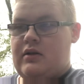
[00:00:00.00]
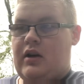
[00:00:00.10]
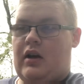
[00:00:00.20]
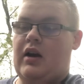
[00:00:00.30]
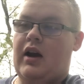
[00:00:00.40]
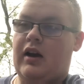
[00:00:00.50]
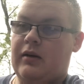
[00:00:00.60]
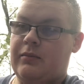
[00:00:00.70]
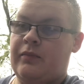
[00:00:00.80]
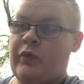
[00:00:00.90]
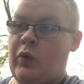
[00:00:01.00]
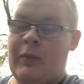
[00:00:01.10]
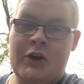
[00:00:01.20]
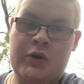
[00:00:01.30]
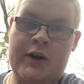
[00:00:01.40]
When my
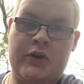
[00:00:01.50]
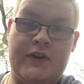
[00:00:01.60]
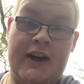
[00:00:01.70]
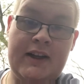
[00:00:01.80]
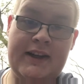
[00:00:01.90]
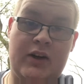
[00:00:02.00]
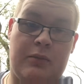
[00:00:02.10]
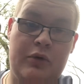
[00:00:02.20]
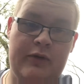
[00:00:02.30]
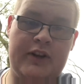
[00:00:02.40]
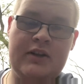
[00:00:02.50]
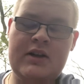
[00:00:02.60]
tractor's idling, not moving,